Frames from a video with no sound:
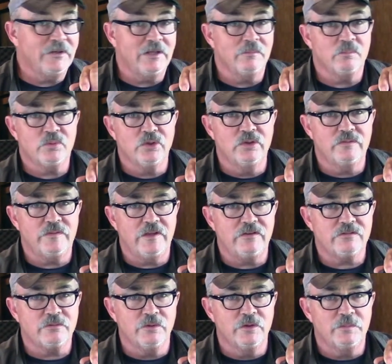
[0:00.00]
improve
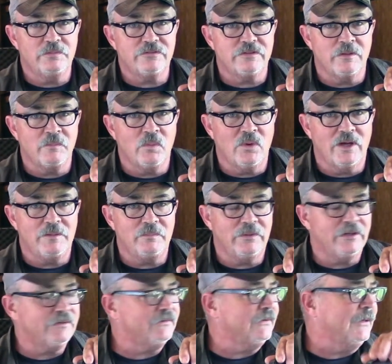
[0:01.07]
these groups somewhat.
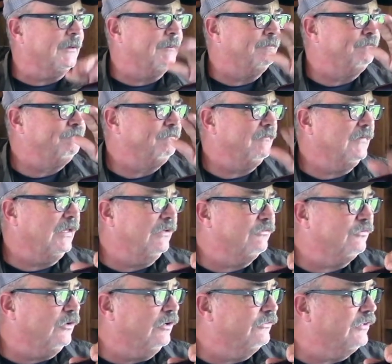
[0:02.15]
But as
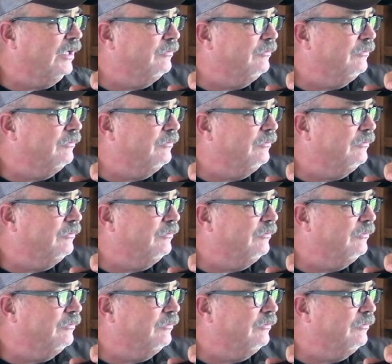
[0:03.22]
far as I'm